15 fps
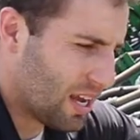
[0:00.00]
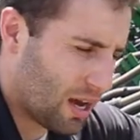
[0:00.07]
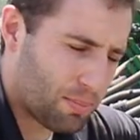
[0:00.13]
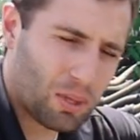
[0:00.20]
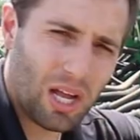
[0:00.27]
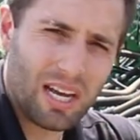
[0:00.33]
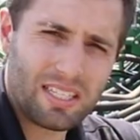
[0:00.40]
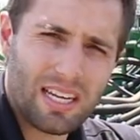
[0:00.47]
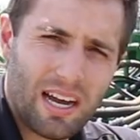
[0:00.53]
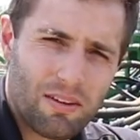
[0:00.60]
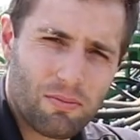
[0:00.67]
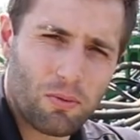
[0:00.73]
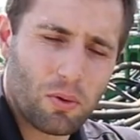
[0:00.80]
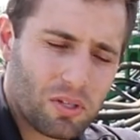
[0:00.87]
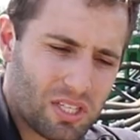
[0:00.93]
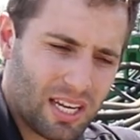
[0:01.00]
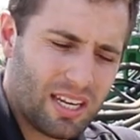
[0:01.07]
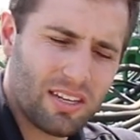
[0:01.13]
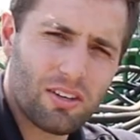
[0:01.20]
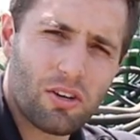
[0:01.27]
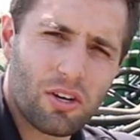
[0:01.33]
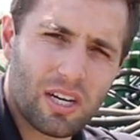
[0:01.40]
applied downforce,
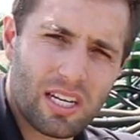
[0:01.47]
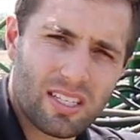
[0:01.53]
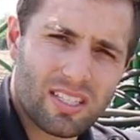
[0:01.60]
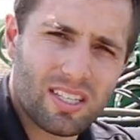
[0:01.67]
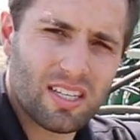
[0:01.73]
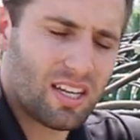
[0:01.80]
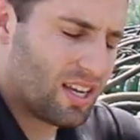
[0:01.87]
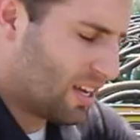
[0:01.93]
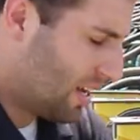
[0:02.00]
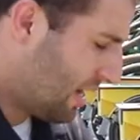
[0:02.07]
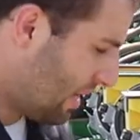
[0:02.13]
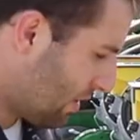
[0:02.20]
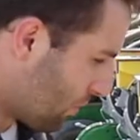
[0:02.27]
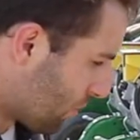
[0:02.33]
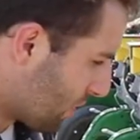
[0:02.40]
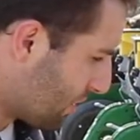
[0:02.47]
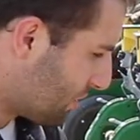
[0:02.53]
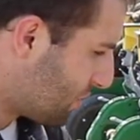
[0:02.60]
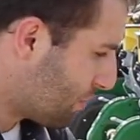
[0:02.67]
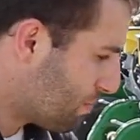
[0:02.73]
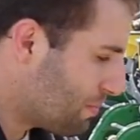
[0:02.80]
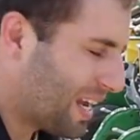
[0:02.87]
increase in order
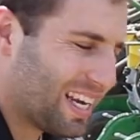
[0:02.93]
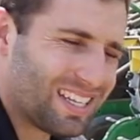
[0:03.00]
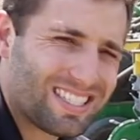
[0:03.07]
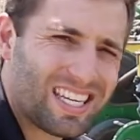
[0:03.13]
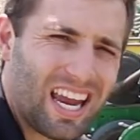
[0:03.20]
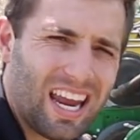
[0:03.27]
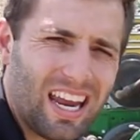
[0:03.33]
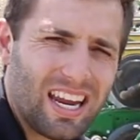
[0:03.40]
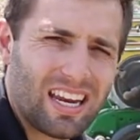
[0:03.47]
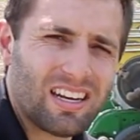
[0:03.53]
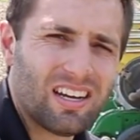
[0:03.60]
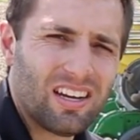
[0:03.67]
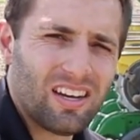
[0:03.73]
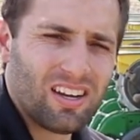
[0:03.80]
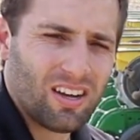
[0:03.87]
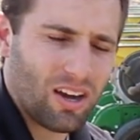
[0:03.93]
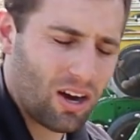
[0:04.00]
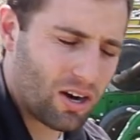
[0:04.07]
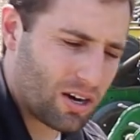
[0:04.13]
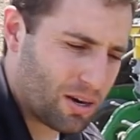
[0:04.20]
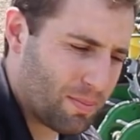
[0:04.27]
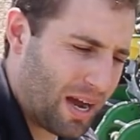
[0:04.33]
to maintain
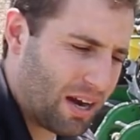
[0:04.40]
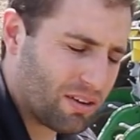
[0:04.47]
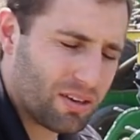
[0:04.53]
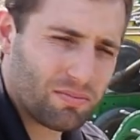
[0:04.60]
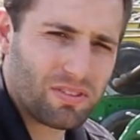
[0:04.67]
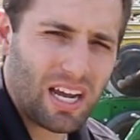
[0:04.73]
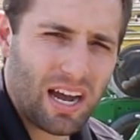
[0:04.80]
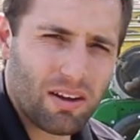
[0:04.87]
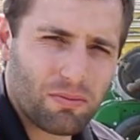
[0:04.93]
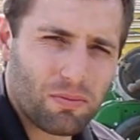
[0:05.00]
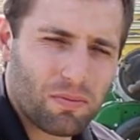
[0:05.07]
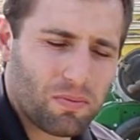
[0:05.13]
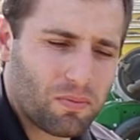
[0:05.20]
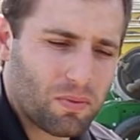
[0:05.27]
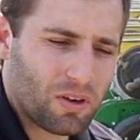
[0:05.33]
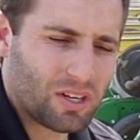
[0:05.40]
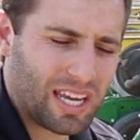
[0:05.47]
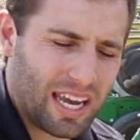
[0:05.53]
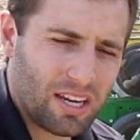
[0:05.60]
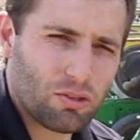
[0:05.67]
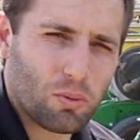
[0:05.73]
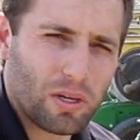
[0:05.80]
our amount of
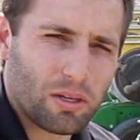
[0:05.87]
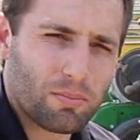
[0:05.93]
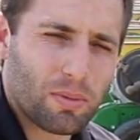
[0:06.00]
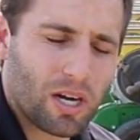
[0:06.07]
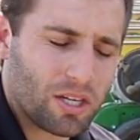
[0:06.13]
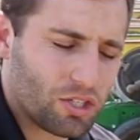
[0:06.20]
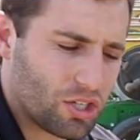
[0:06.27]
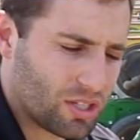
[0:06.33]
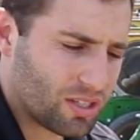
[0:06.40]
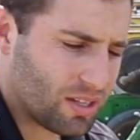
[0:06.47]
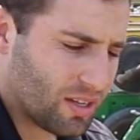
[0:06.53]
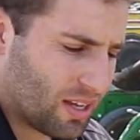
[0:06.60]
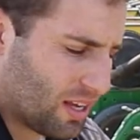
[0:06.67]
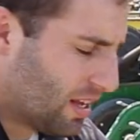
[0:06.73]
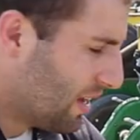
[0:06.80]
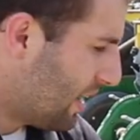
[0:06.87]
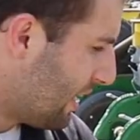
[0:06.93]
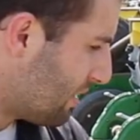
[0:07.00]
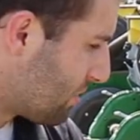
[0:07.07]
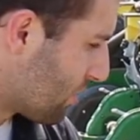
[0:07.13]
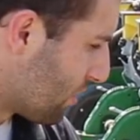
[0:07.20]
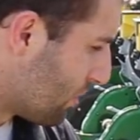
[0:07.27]
gauge wheel margin.
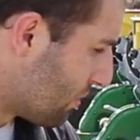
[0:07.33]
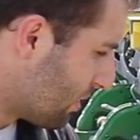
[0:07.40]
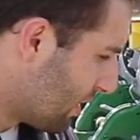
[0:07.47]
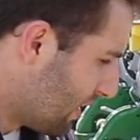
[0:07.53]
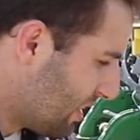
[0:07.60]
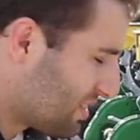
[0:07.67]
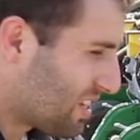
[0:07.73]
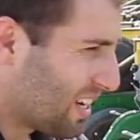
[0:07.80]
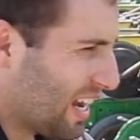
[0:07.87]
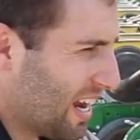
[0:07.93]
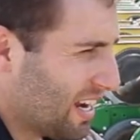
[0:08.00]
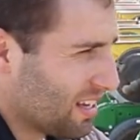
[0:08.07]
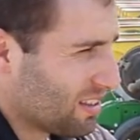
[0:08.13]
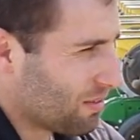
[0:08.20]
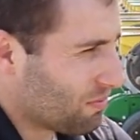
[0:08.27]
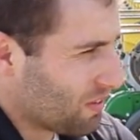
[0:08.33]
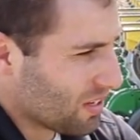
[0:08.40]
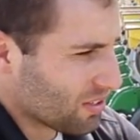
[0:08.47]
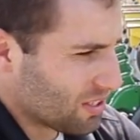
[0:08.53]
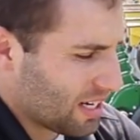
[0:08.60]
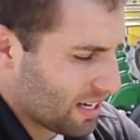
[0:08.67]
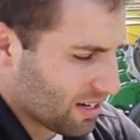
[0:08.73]
And so today in the
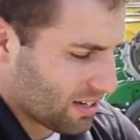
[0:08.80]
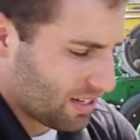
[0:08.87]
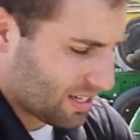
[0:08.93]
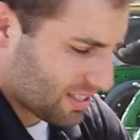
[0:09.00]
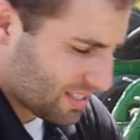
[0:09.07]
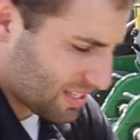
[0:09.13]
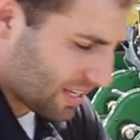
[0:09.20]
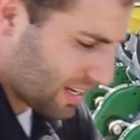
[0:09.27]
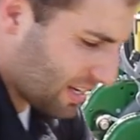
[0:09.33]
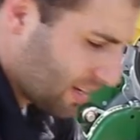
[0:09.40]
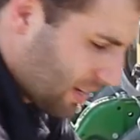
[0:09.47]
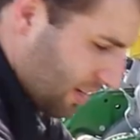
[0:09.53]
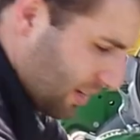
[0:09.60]
field here, you can see